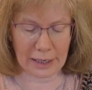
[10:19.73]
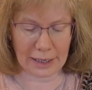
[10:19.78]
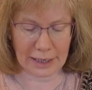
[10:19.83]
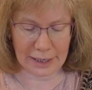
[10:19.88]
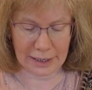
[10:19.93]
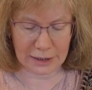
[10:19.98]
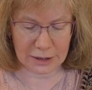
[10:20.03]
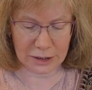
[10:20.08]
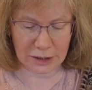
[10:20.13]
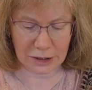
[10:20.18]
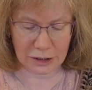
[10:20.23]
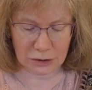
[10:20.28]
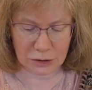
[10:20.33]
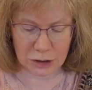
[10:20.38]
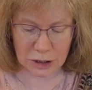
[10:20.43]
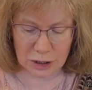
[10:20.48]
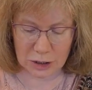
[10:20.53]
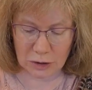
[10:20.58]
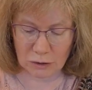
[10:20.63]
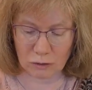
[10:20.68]
and you
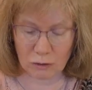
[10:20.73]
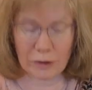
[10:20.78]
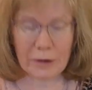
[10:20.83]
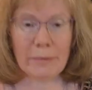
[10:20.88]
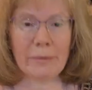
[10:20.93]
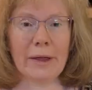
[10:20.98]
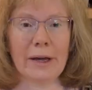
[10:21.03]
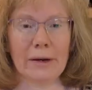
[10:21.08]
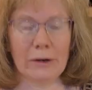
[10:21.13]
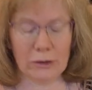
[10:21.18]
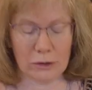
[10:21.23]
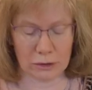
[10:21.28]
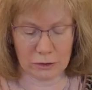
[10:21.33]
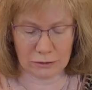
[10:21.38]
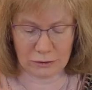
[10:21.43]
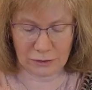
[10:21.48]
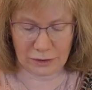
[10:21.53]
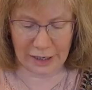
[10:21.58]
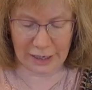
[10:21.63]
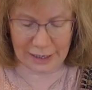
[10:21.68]
just rip that
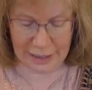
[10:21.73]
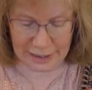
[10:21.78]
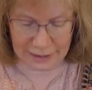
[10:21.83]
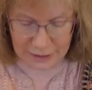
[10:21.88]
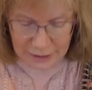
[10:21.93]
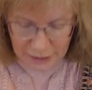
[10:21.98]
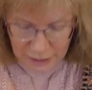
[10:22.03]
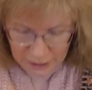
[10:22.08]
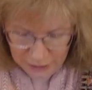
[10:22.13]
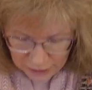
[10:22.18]
off and